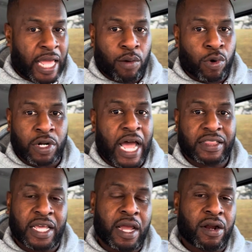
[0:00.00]
were not
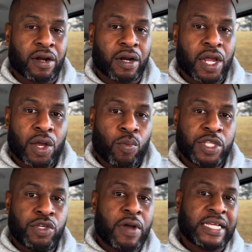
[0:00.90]
there when
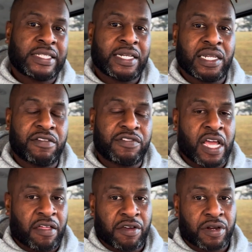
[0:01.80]
you guys didn't live
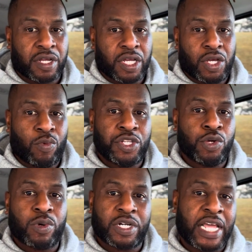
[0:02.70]
together. When you
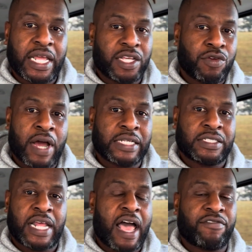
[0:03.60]
were dating, you guys
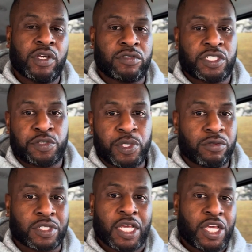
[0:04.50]
didn't have those
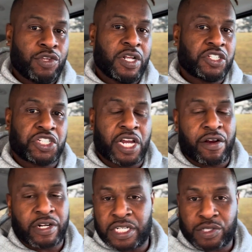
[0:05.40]
disputes. You didn't share
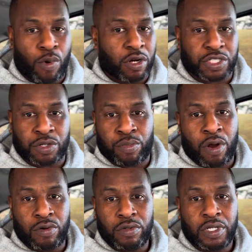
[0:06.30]
a dishwasher,
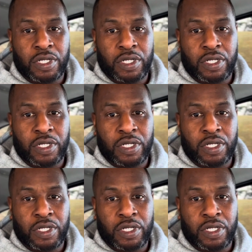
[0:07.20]
bro.